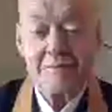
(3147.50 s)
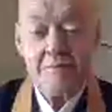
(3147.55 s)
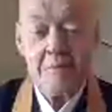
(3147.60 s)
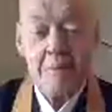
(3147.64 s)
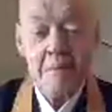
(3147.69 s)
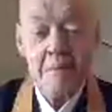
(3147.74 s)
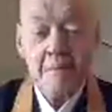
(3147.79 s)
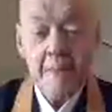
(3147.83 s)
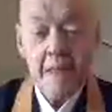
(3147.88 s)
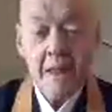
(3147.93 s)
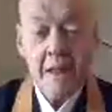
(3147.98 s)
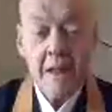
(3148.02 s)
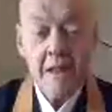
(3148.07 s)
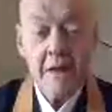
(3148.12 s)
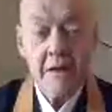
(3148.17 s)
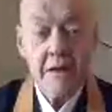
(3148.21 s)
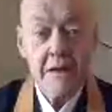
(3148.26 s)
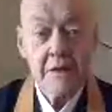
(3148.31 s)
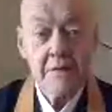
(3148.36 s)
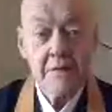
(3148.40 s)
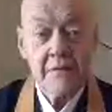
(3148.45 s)
There,
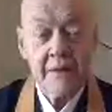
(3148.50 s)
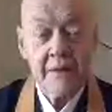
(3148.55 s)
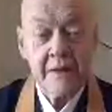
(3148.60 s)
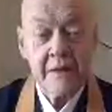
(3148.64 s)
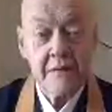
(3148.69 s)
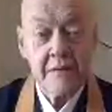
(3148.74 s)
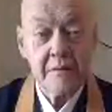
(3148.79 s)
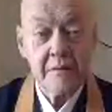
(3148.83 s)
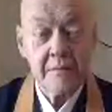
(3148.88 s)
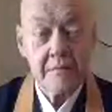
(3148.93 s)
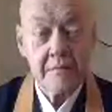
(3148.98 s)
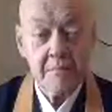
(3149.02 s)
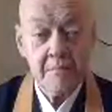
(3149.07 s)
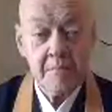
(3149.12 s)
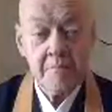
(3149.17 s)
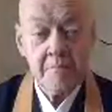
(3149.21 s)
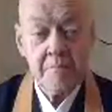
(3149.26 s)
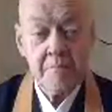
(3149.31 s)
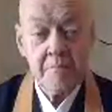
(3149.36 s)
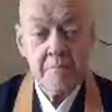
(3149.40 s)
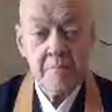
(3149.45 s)
at this point, are
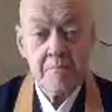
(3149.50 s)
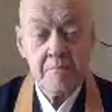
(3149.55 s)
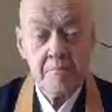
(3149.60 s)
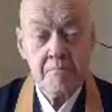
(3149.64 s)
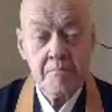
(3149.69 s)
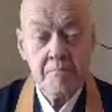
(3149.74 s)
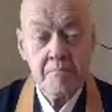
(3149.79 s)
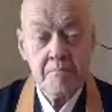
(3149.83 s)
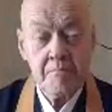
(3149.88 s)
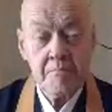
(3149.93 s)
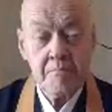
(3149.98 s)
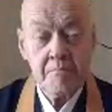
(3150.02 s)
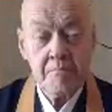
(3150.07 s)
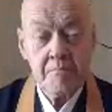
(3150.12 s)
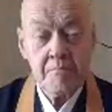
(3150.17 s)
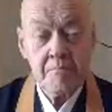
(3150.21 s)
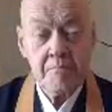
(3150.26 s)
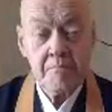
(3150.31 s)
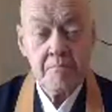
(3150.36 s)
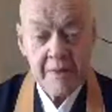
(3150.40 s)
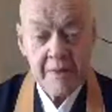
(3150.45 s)
no further
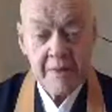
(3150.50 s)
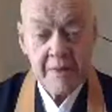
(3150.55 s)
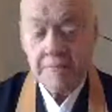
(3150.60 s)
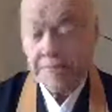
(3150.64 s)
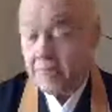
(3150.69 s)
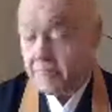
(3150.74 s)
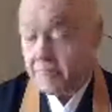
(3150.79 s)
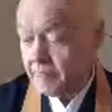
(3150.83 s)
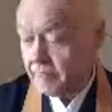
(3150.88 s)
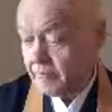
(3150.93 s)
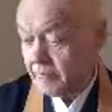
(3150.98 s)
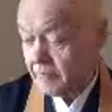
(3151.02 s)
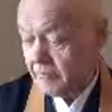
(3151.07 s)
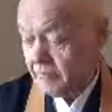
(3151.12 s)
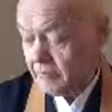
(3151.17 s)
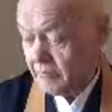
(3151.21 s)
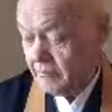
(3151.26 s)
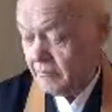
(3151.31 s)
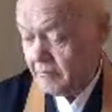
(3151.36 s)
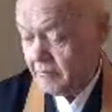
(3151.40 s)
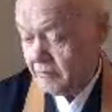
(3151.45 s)
questions. If anyone
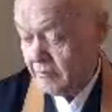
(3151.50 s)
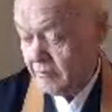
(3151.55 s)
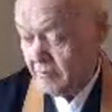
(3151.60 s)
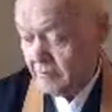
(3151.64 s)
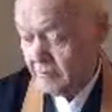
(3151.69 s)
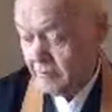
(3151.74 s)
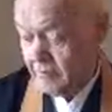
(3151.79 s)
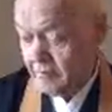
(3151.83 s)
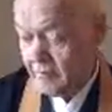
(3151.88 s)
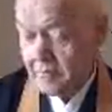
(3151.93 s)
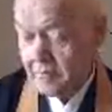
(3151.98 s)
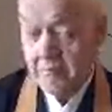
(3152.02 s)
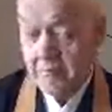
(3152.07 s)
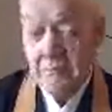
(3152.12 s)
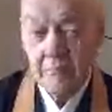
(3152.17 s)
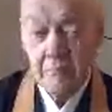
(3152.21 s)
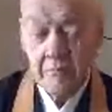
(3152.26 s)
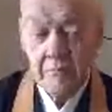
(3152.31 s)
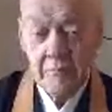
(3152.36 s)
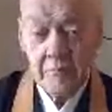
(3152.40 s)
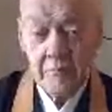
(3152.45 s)
has a
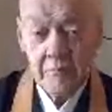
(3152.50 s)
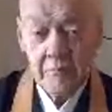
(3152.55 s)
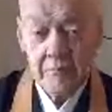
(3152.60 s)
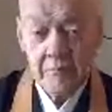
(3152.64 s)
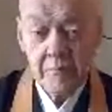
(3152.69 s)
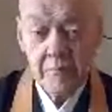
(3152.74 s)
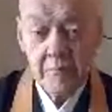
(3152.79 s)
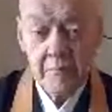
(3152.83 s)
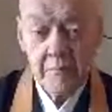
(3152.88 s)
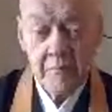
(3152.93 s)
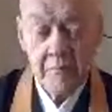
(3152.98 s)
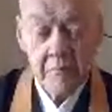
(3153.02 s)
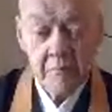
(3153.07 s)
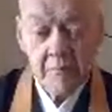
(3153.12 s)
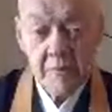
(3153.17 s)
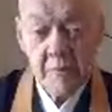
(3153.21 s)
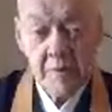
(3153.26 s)
final one, we could.